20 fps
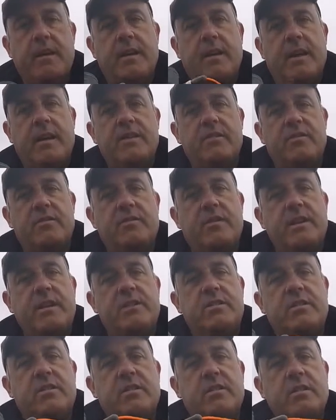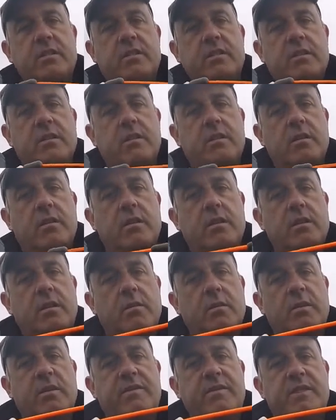Hence the reason
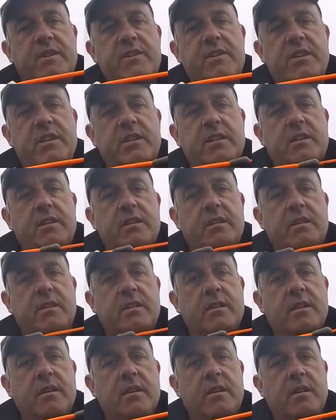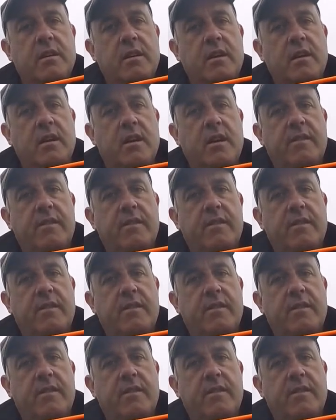we're fishing